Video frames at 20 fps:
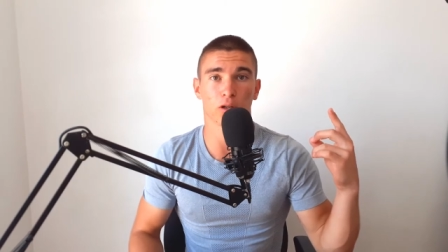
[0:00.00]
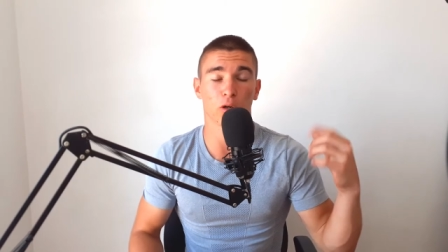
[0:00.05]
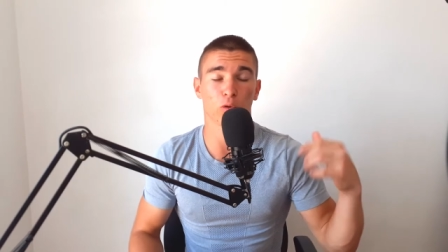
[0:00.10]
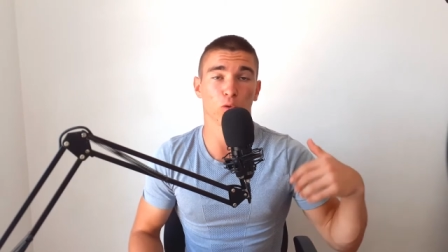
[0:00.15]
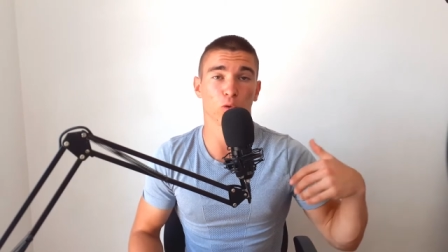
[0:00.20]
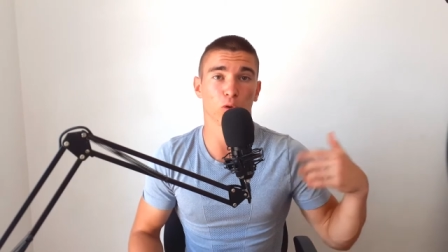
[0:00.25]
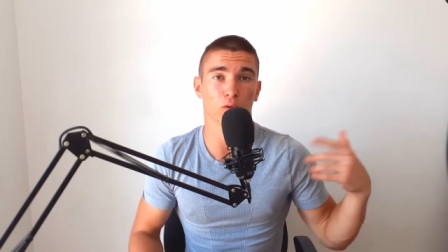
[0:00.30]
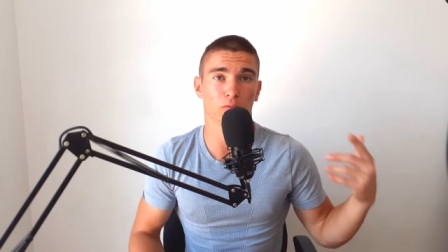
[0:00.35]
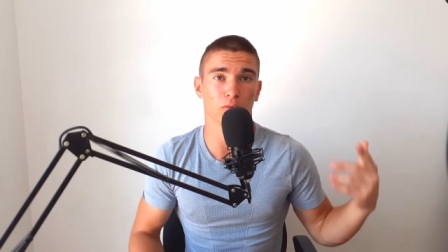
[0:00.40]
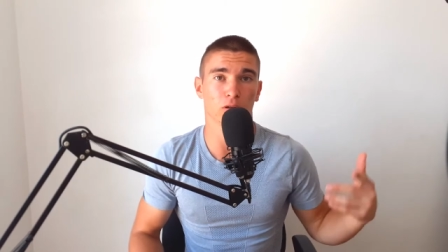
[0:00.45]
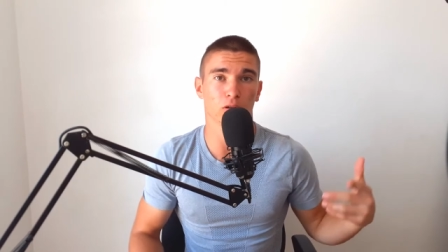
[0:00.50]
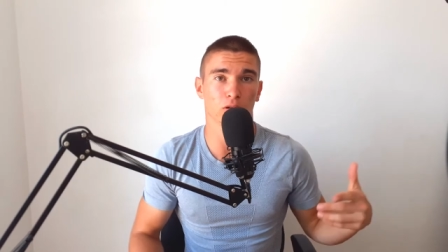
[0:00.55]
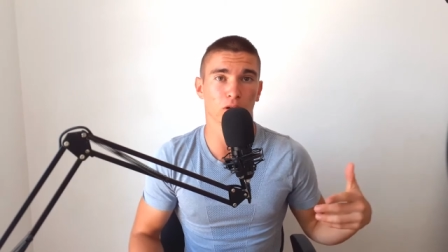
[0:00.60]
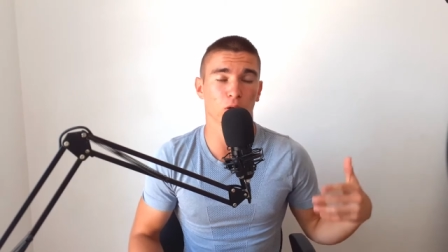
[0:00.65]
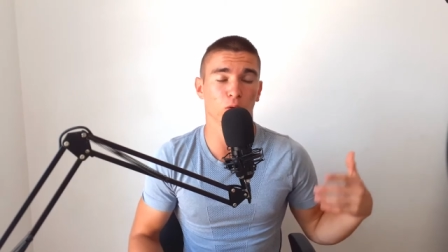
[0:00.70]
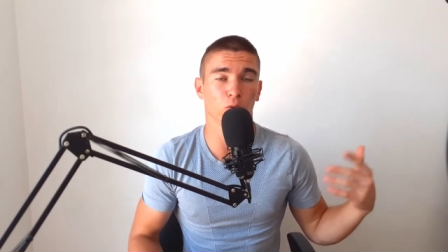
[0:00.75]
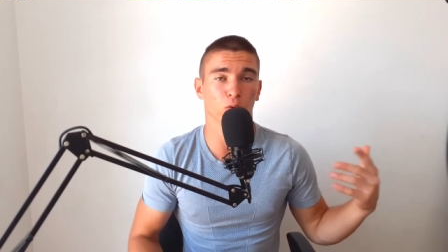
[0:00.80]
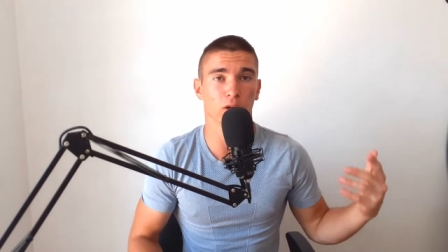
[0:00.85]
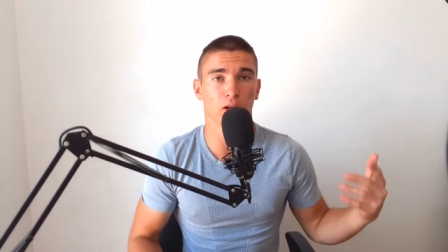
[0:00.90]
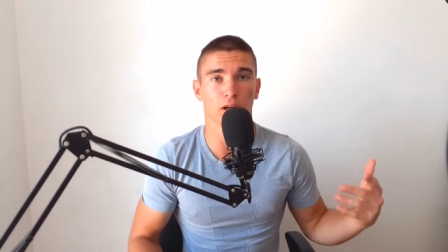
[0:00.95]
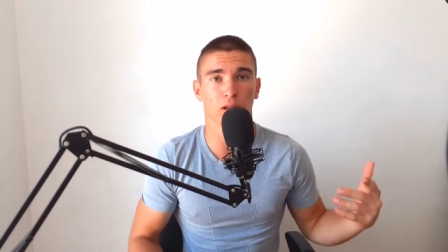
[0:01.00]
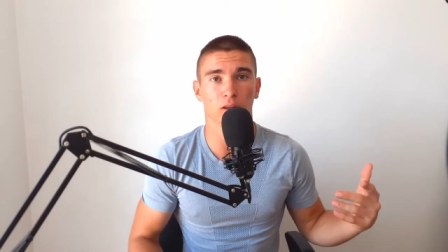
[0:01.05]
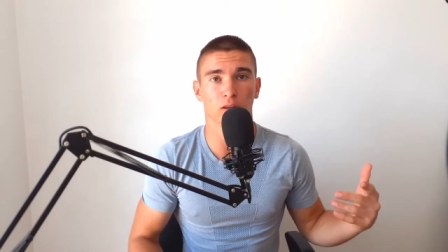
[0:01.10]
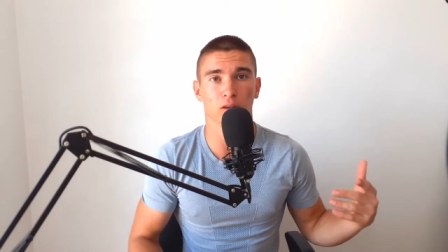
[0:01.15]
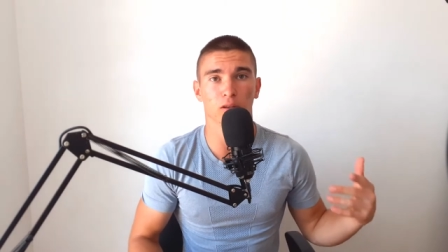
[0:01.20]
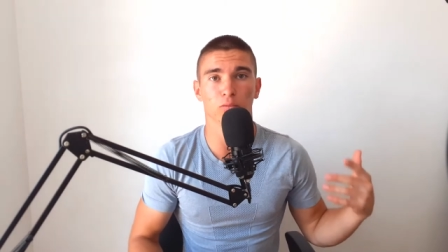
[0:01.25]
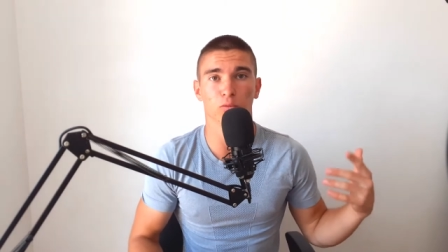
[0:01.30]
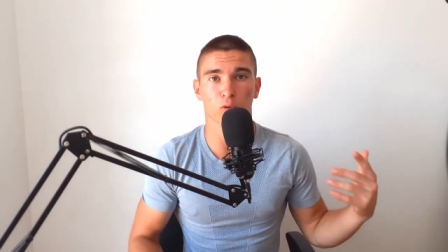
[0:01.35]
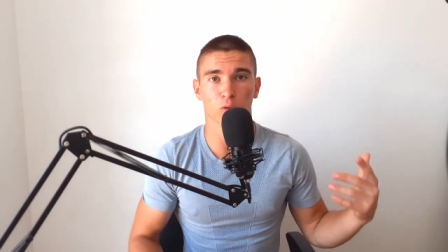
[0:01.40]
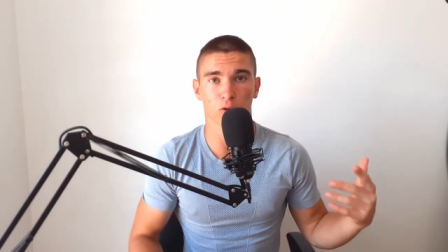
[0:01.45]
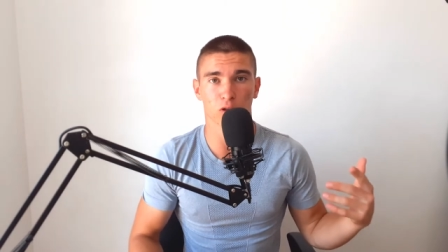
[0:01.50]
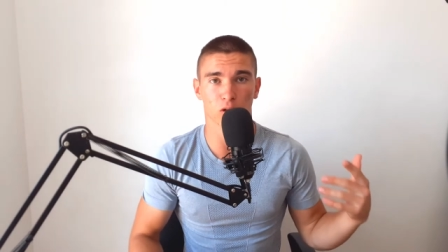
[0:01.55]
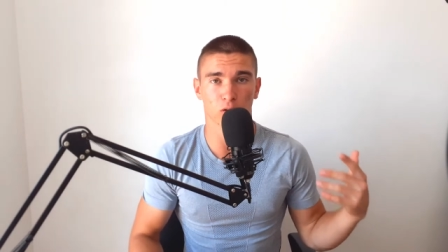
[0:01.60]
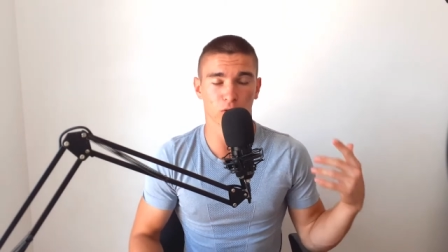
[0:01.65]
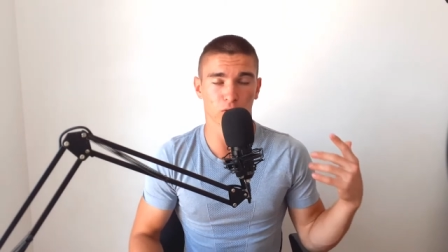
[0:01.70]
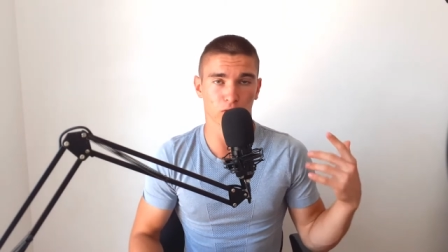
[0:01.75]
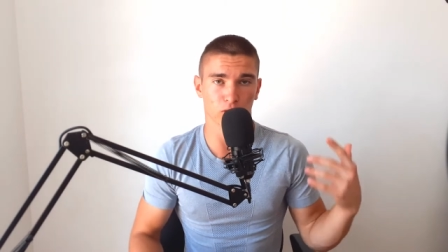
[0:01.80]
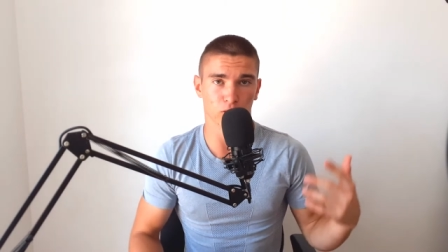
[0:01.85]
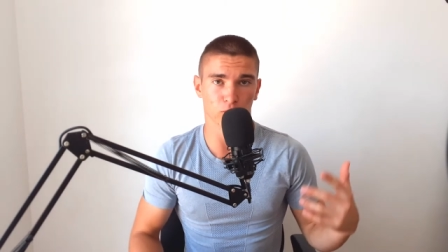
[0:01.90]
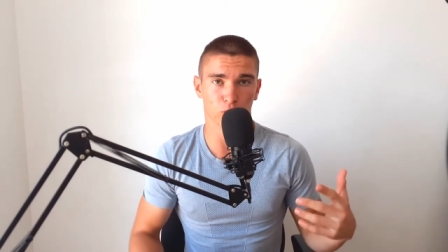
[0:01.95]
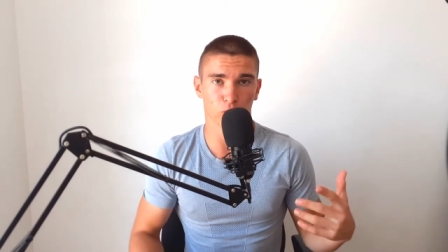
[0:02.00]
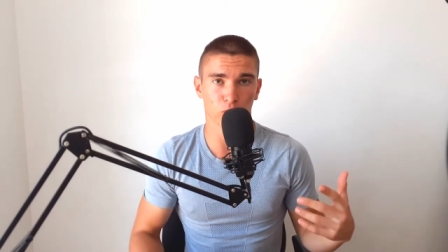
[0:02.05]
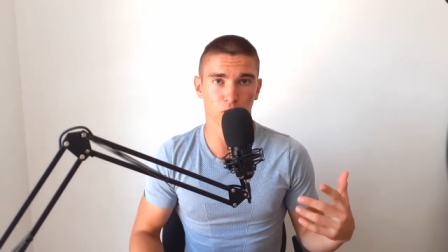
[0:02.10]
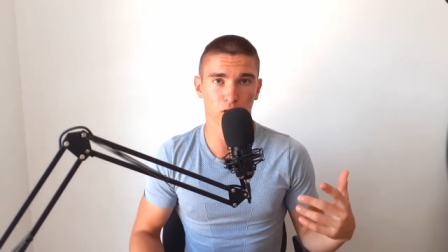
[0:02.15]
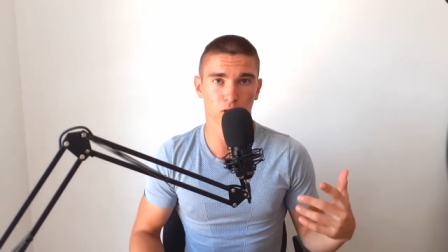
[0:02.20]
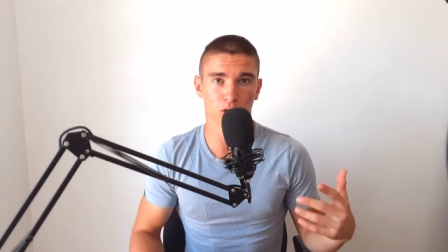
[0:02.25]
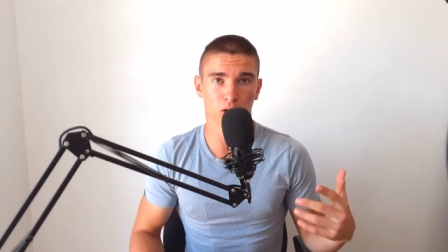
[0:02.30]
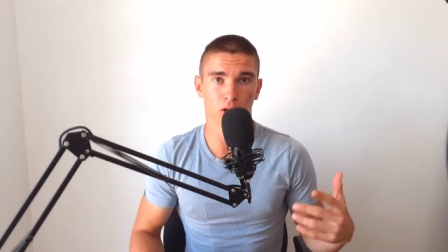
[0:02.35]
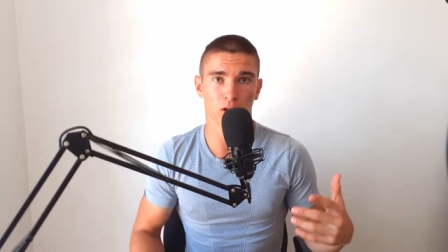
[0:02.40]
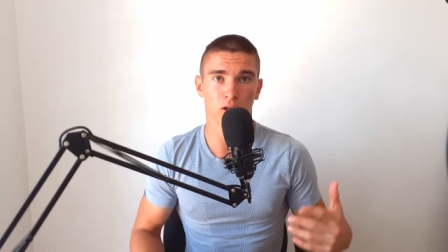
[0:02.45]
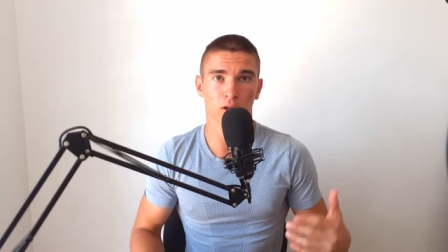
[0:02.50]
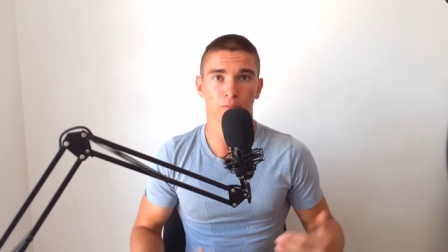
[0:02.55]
how to how to get the most out of the books.